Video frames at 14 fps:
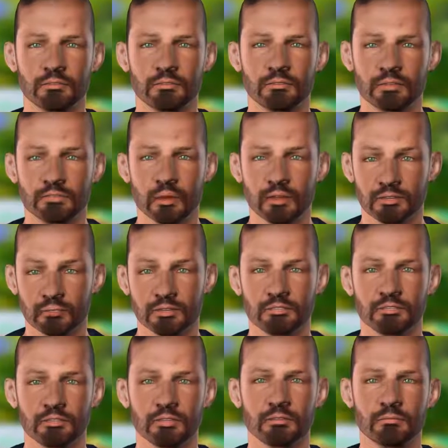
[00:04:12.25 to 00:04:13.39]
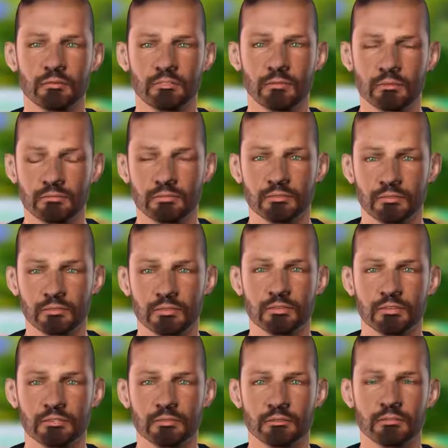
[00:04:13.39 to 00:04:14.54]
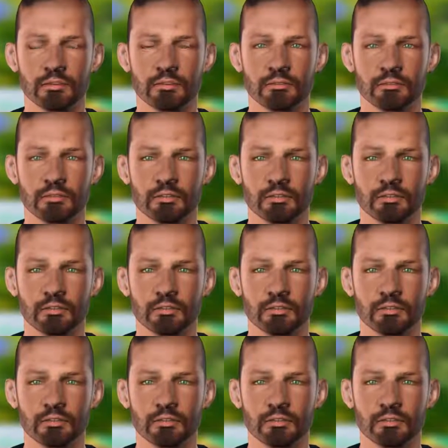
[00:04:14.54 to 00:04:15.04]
So these are just a sample of the testimonies